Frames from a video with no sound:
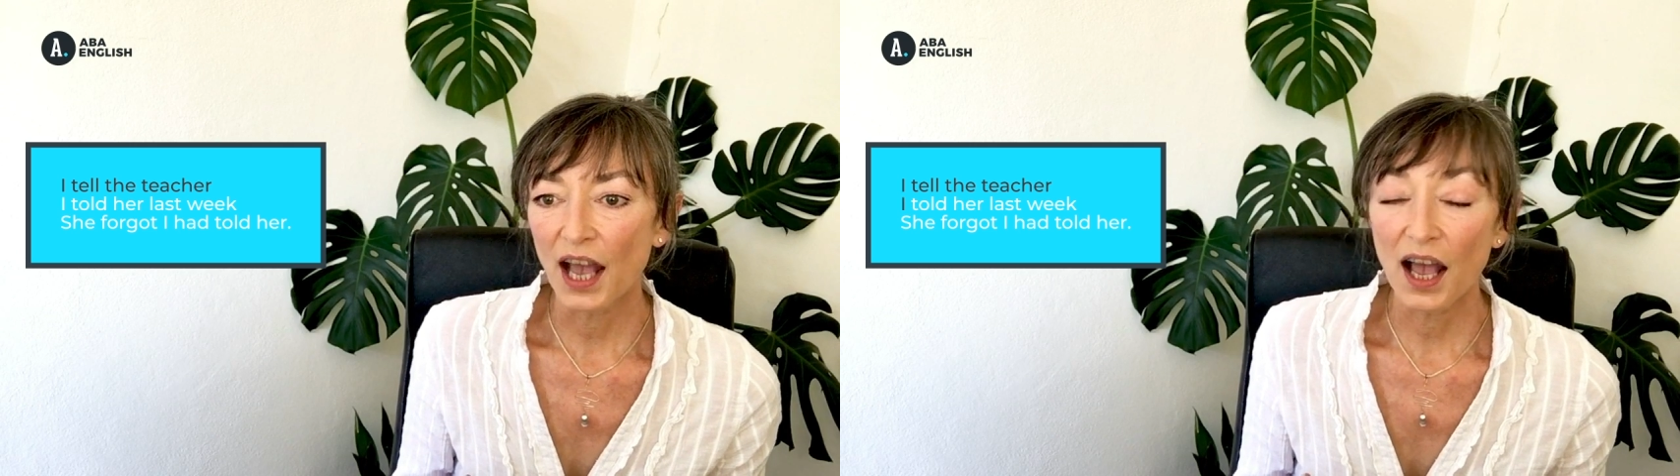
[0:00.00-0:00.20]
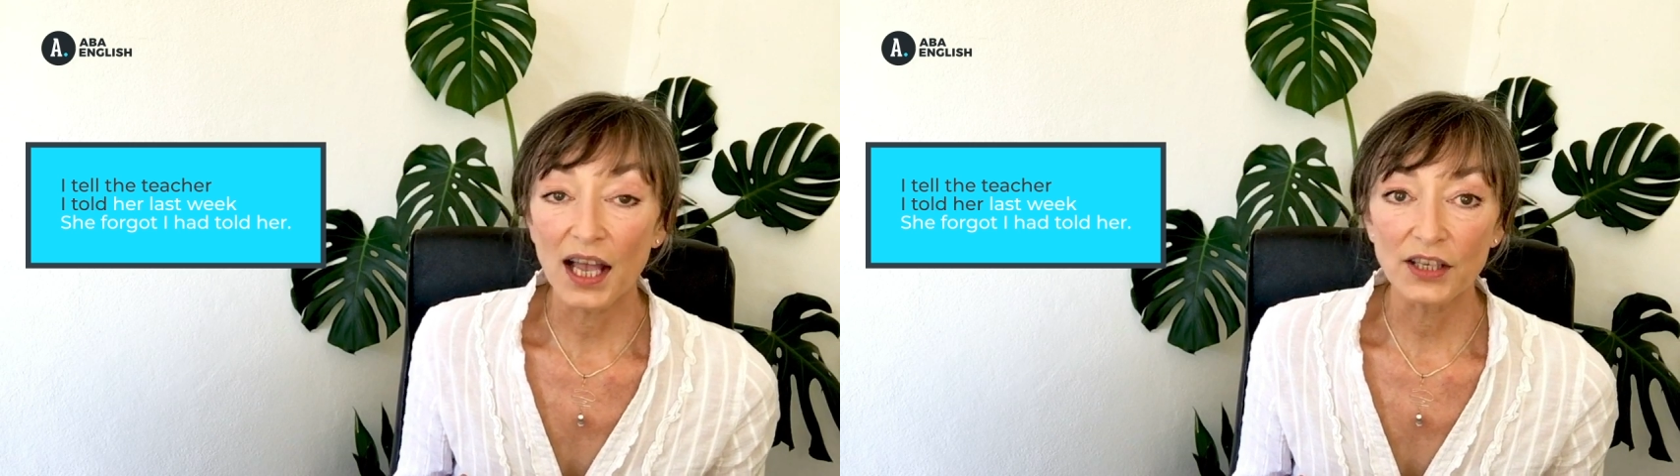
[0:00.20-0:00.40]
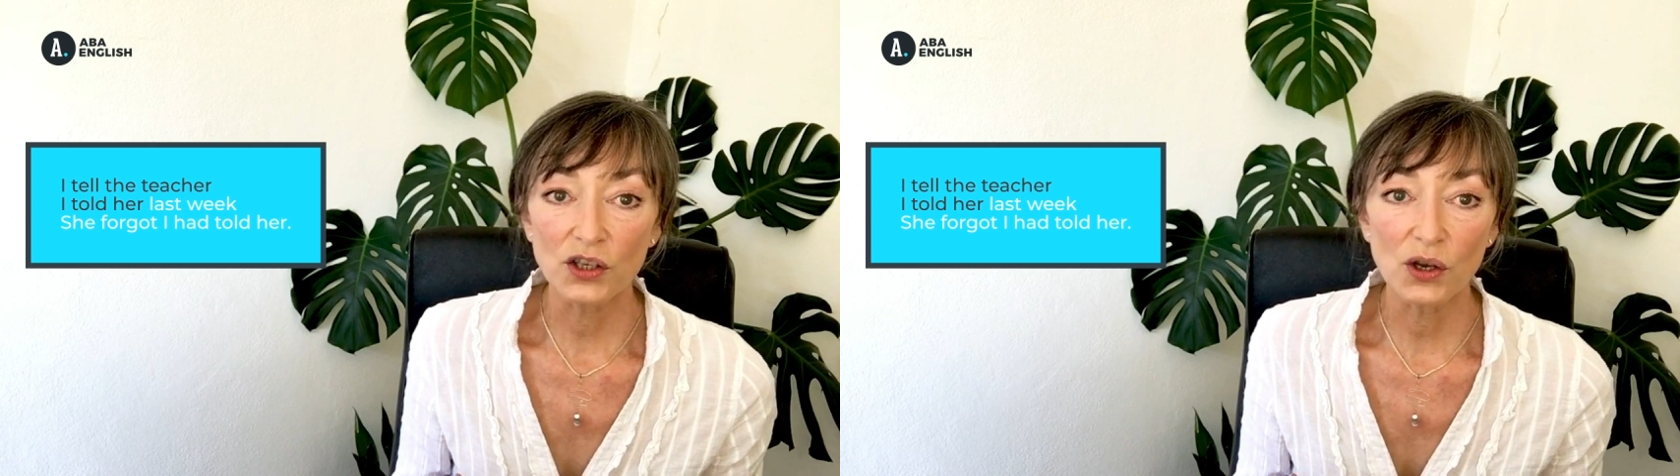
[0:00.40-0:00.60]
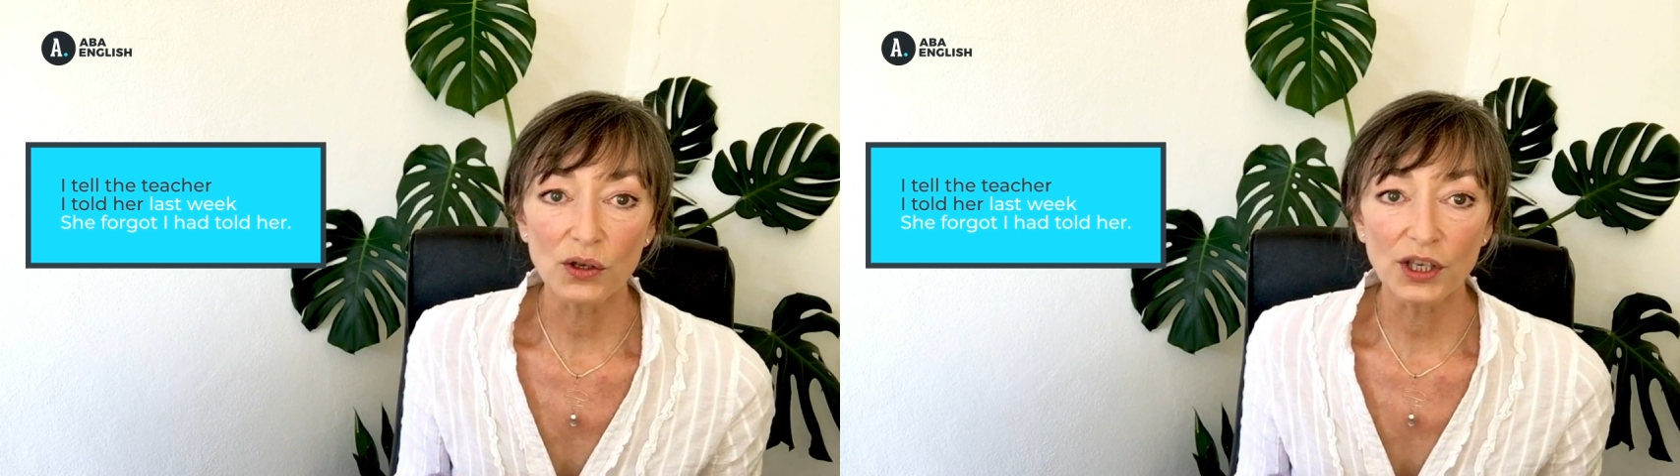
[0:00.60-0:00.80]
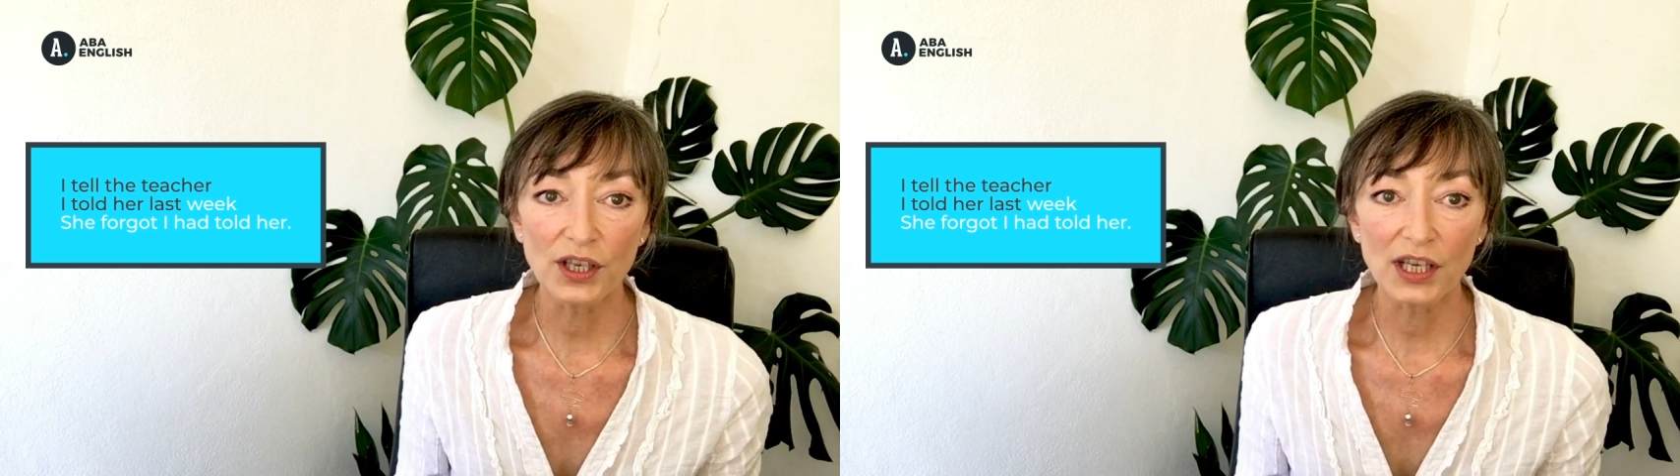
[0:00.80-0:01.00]
I told
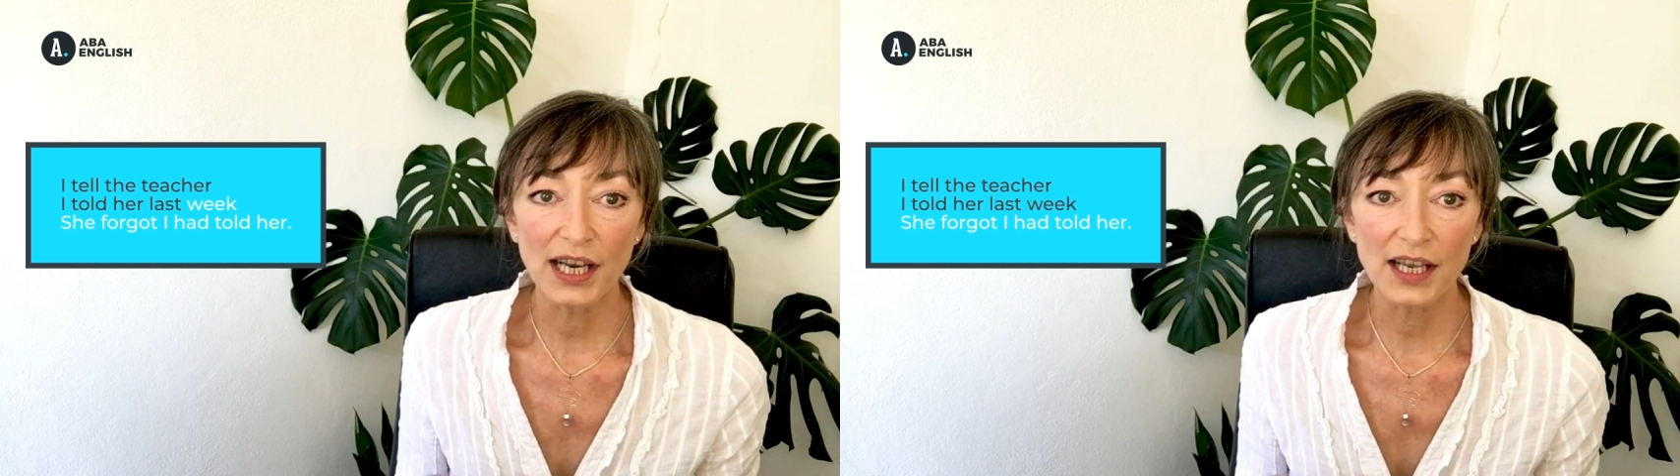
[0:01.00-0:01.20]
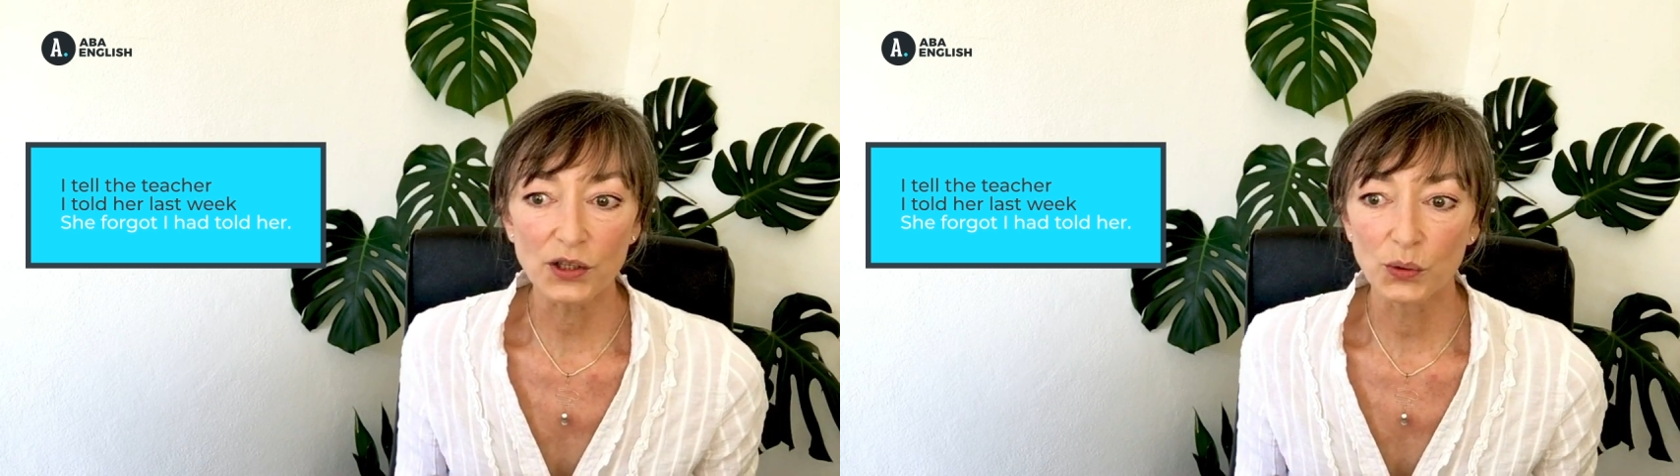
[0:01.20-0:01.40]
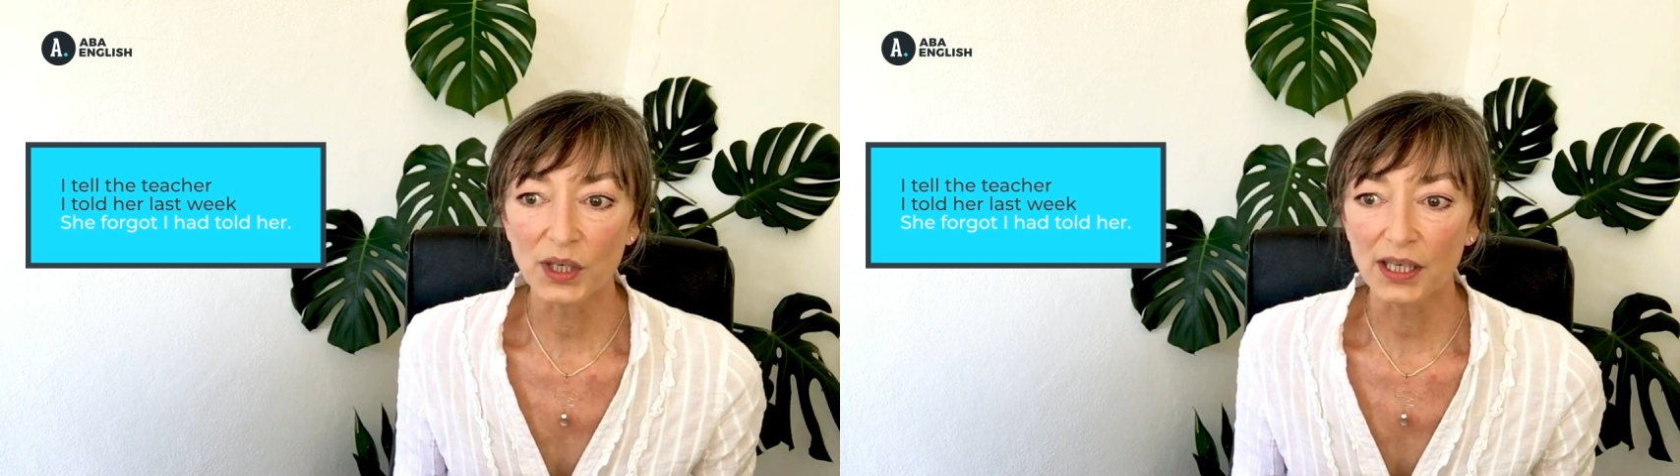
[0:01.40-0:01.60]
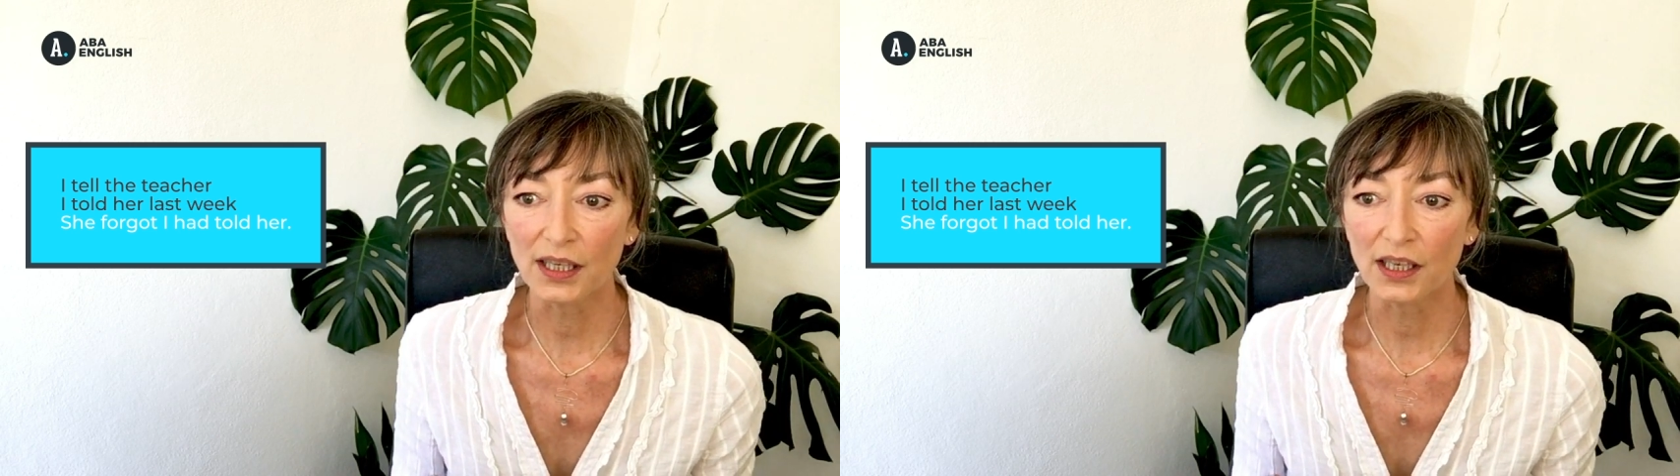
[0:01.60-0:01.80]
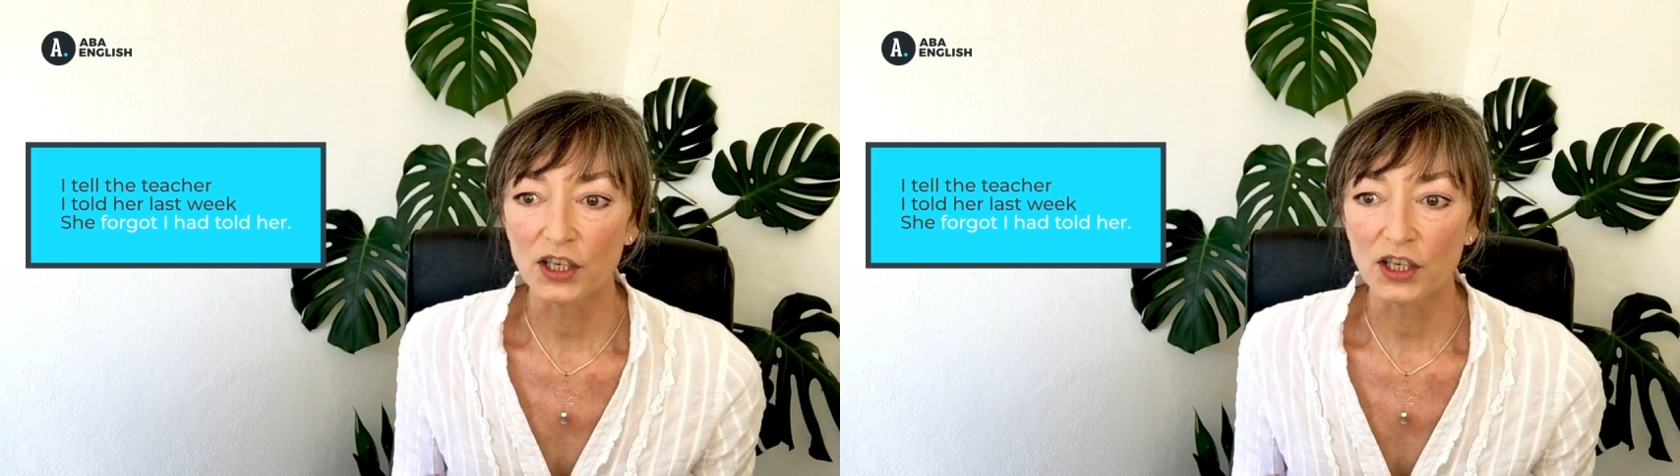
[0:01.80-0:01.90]
her last week,